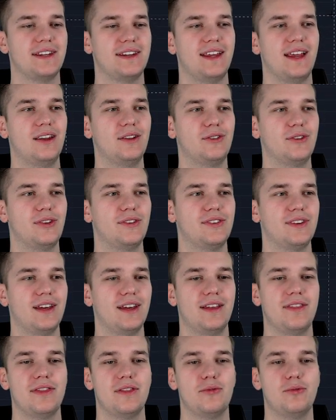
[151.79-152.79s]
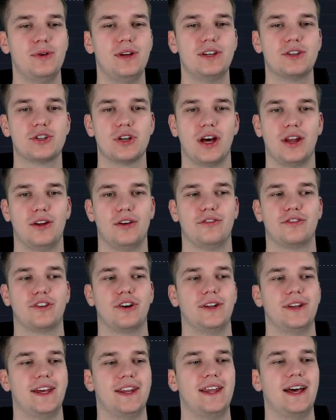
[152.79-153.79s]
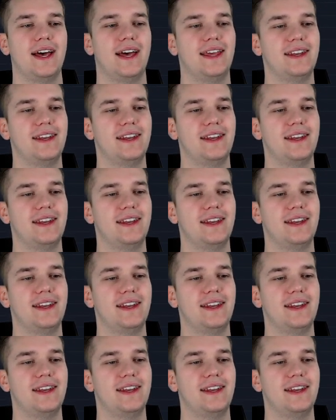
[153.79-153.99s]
analysis in the week chart of Cardano.